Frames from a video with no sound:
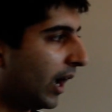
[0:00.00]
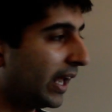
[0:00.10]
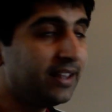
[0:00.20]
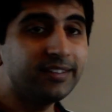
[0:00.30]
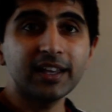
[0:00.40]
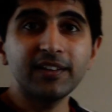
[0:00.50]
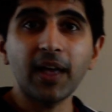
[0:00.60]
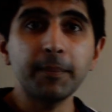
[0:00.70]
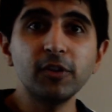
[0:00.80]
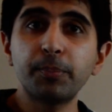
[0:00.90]
And he said, if
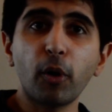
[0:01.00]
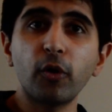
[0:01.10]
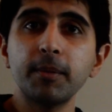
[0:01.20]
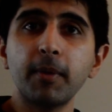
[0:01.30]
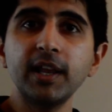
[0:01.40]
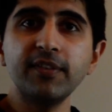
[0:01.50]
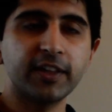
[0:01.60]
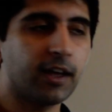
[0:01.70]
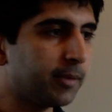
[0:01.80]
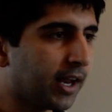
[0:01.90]
that means borrowing money, if the
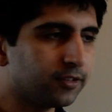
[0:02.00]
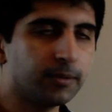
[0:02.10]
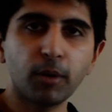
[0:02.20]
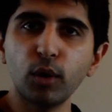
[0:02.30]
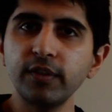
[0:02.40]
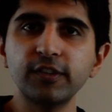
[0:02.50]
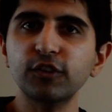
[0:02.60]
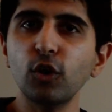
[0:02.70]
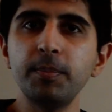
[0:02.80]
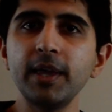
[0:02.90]
government has to borrow, then
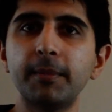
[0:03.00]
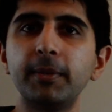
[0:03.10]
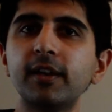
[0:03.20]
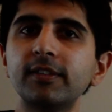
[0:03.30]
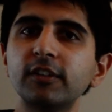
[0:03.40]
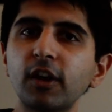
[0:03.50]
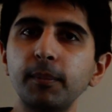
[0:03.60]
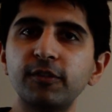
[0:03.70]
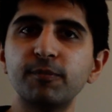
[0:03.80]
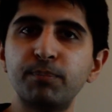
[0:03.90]
so be it, because in
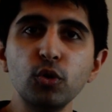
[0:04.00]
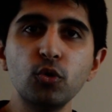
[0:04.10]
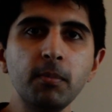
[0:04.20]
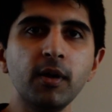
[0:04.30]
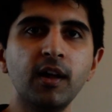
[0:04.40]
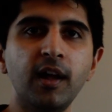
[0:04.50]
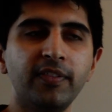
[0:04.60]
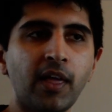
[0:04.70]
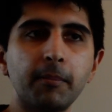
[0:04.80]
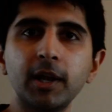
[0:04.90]
times of boom,
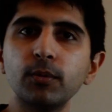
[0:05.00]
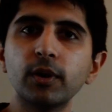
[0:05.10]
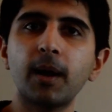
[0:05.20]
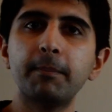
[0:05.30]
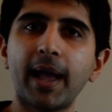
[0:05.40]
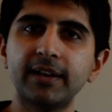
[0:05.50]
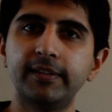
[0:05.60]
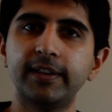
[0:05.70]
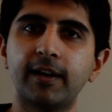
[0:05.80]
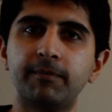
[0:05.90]
that money will come back to
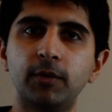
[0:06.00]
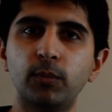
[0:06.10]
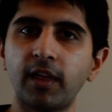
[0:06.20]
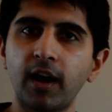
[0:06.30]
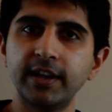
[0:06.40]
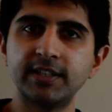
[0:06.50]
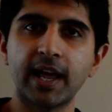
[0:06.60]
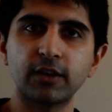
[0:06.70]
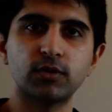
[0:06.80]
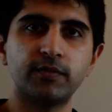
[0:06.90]
the government with higher
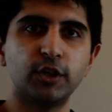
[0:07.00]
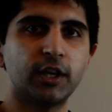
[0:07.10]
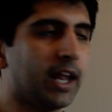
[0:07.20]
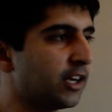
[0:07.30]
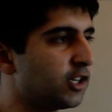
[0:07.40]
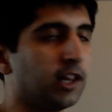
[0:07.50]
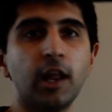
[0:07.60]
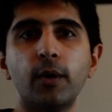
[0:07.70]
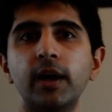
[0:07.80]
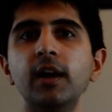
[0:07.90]
tax revenue collection and
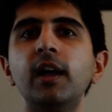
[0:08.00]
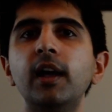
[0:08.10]
lower